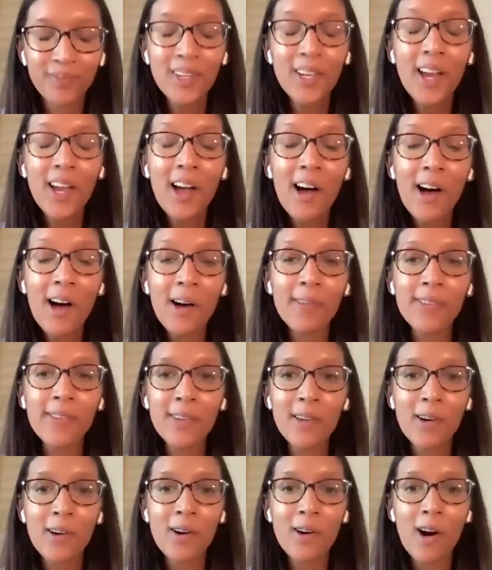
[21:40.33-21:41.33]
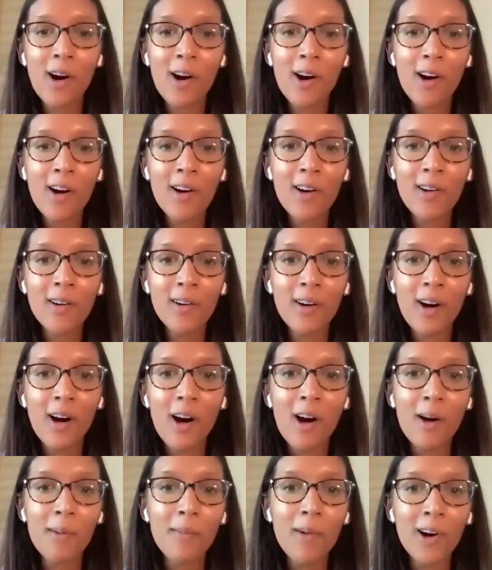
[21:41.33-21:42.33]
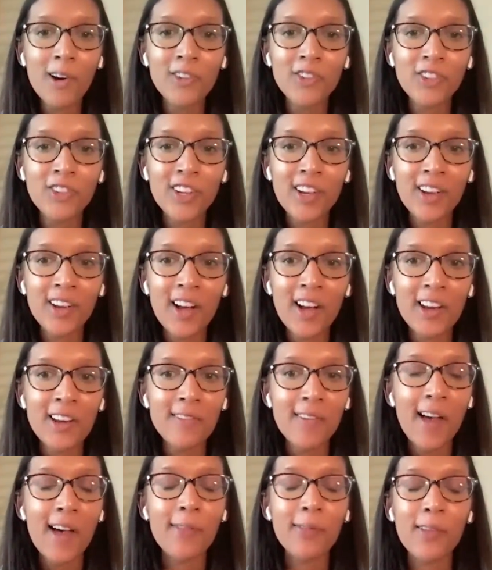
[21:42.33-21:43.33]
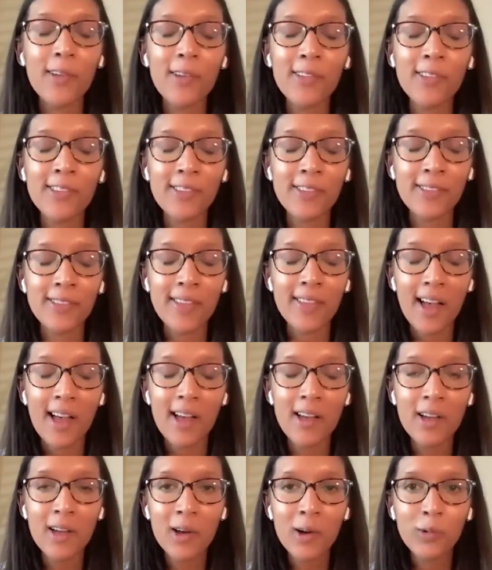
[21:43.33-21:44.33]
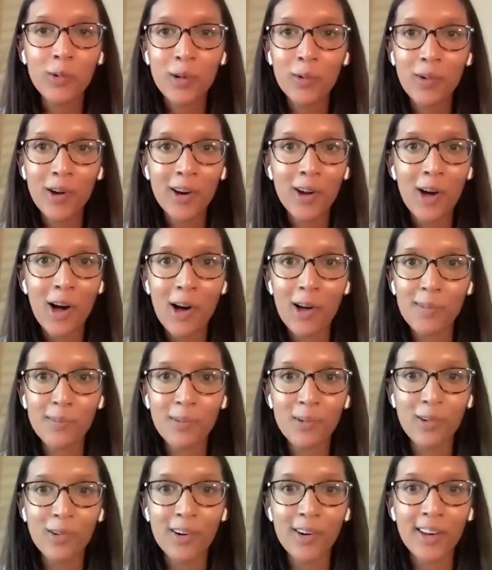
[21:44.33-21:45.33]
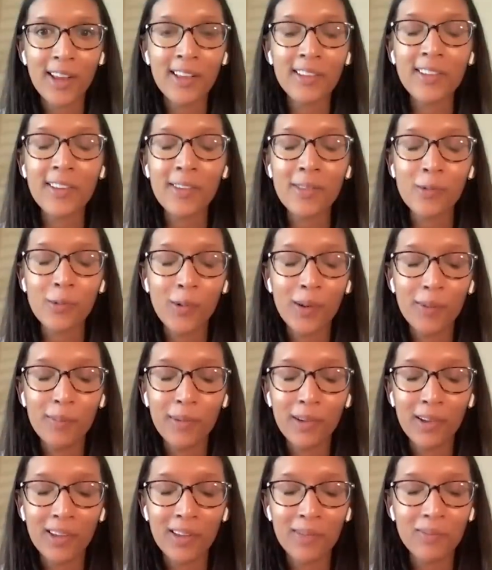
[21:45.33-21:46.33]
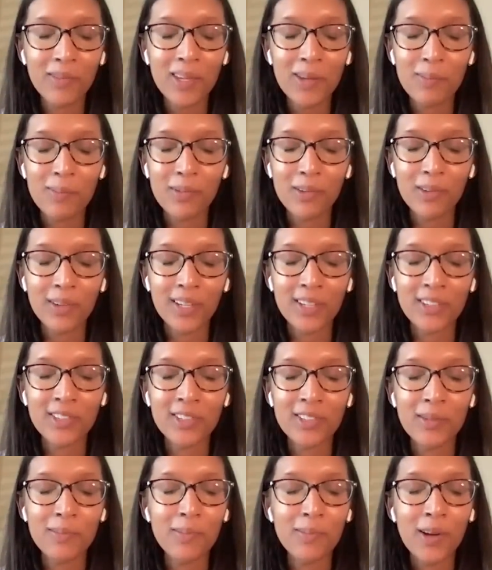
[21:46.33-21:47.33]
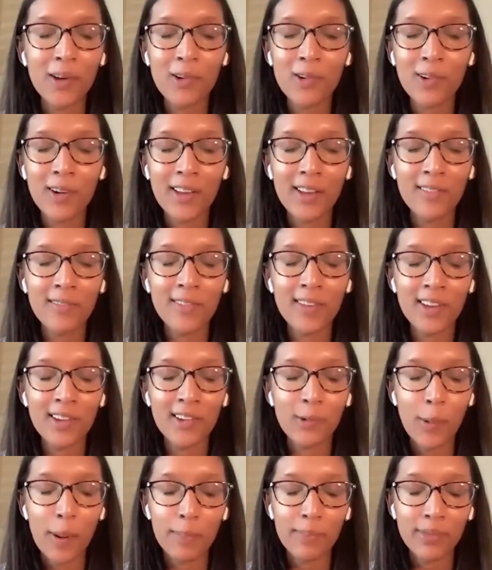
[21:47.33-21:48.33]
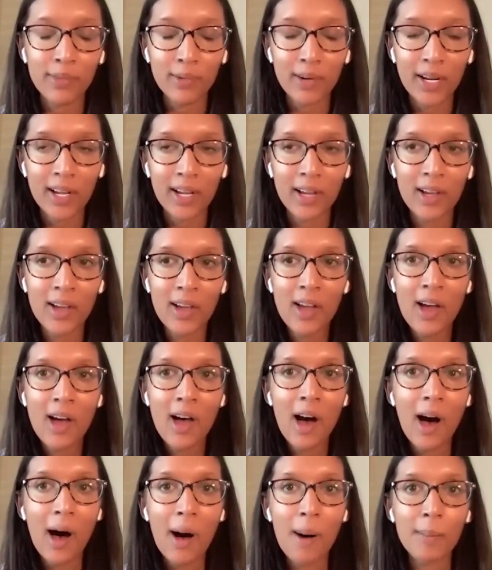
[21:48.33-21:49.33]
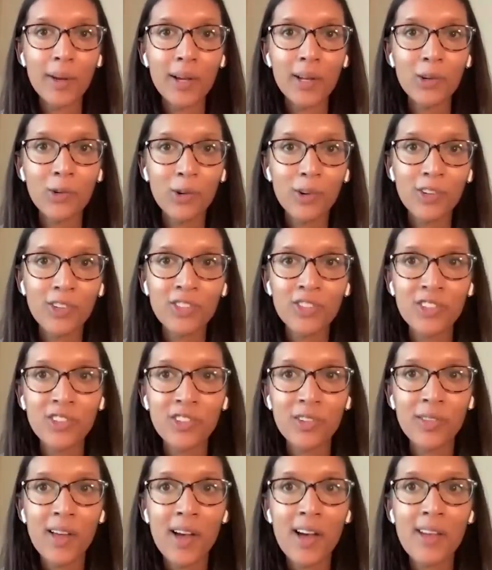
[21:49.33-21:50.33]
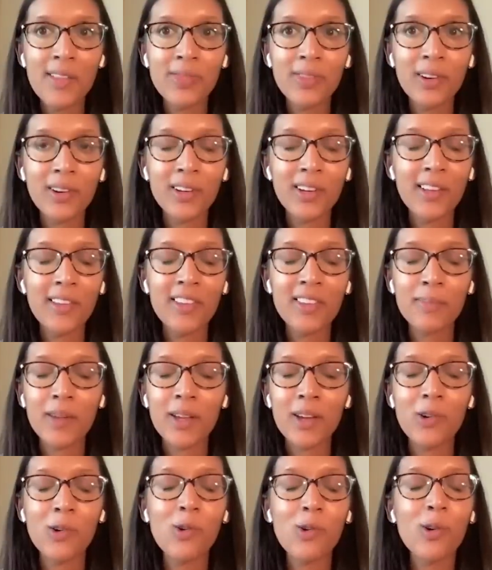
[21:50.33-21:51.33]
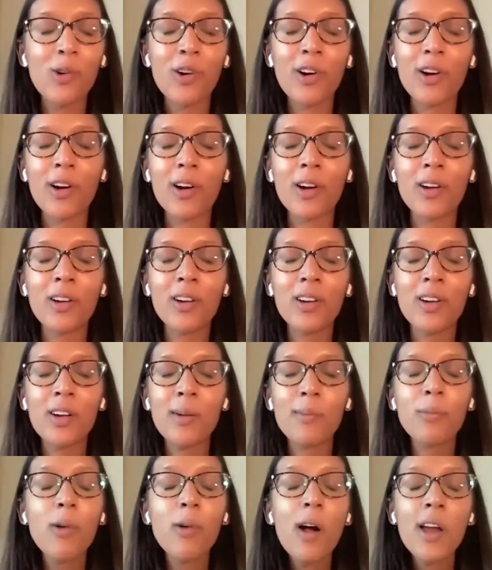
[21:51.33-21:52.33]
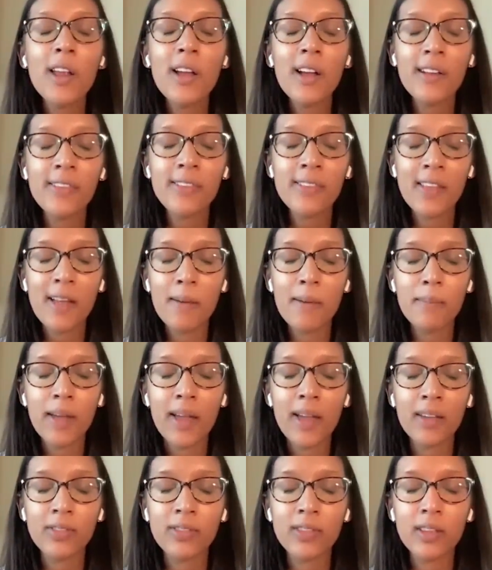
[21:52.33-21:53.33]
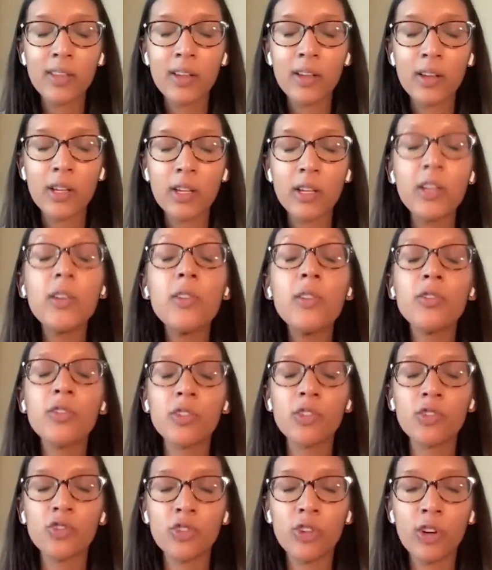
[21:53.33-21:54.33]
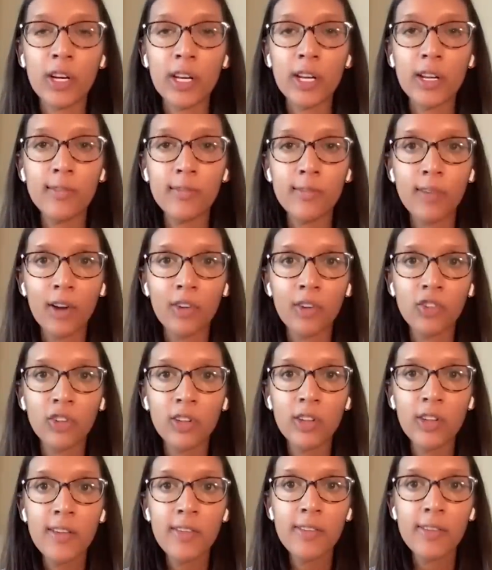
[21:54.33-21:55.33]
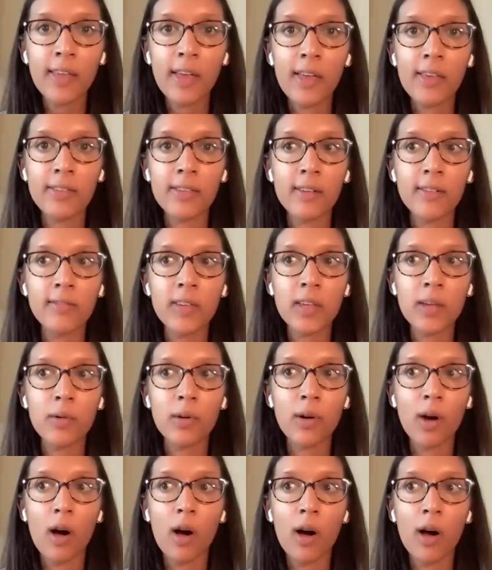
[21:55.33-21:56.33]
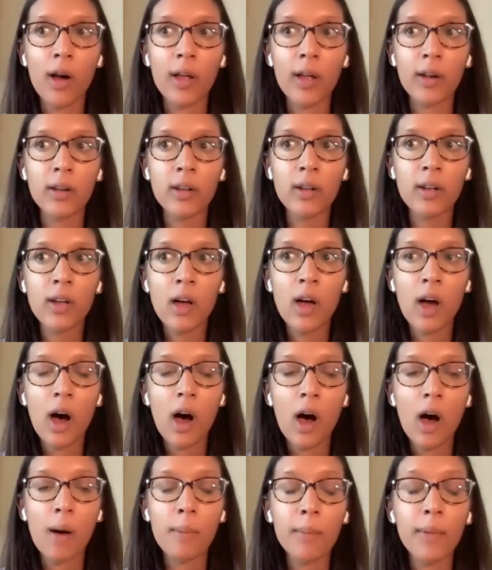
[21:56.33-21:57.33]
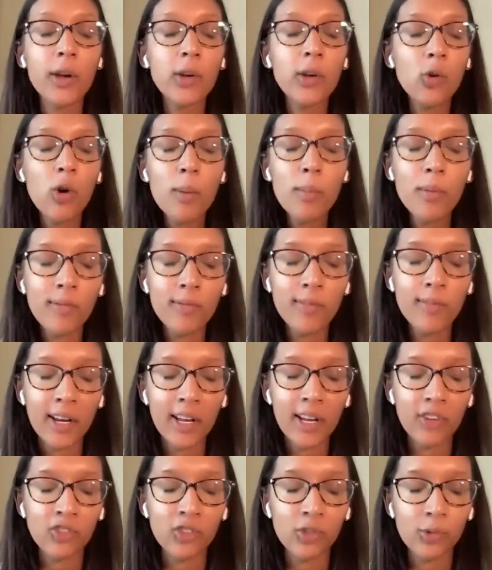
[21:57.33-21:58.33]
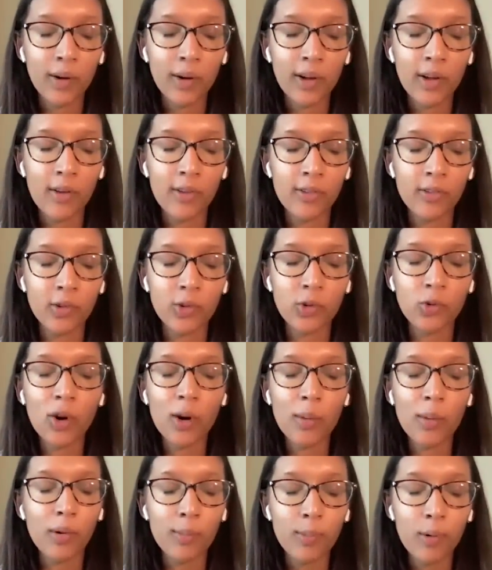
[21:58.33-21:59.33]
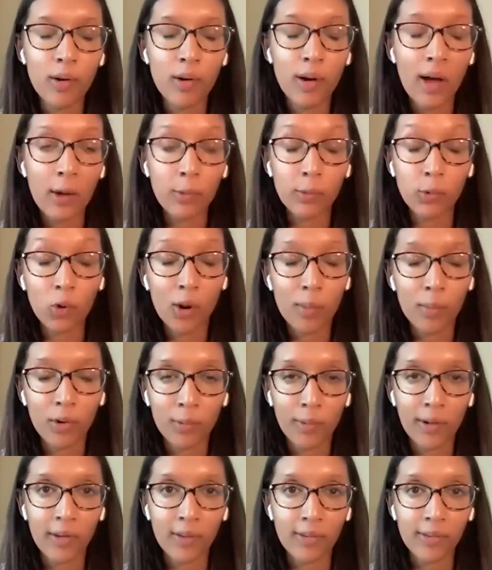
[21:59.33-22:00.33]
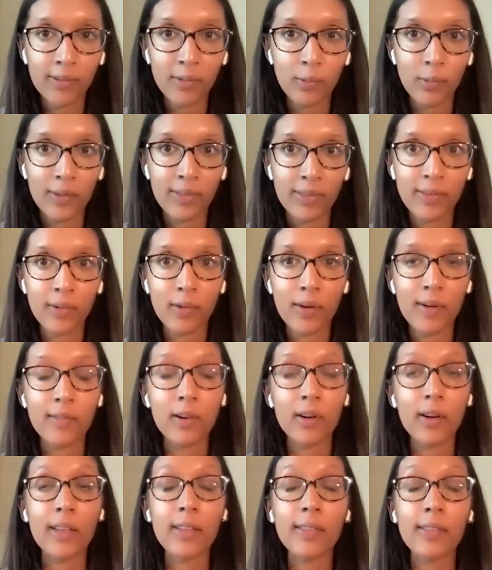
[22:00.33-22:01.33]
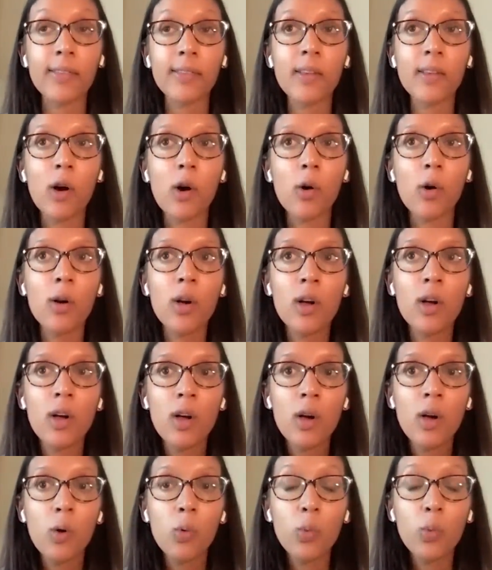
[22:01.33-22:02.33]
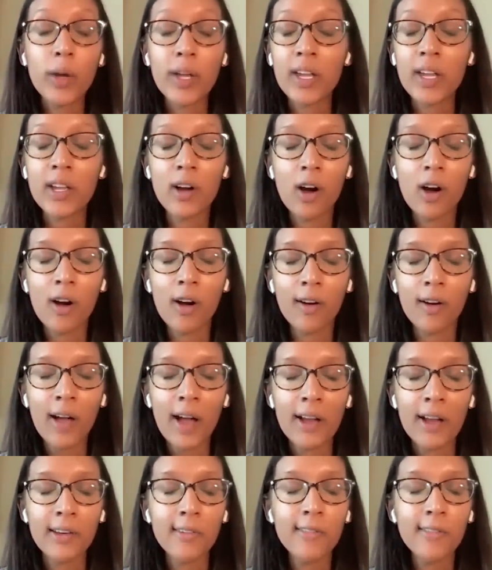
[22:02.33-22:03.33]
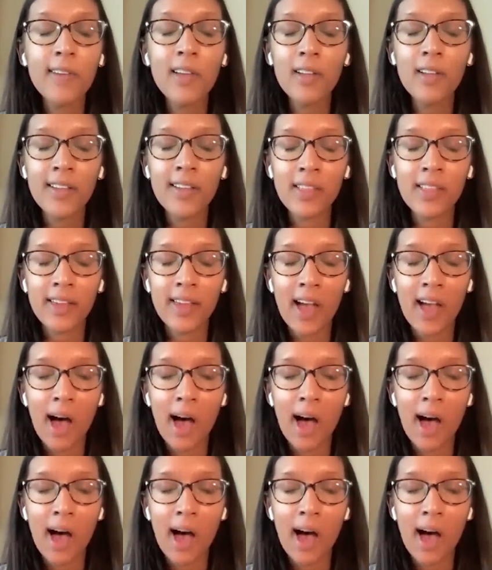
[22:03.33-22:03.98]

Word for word: Yeah. So our our marching kind of ethos is that we want to onboard at least one billion people into Bitcoin via Web three. Um, in order to do that, there needs to be core products that make the user journey frictionless as if you were on um, a normal financial rails or normal uh, normal rails whatsoever. And so we are kind of filling the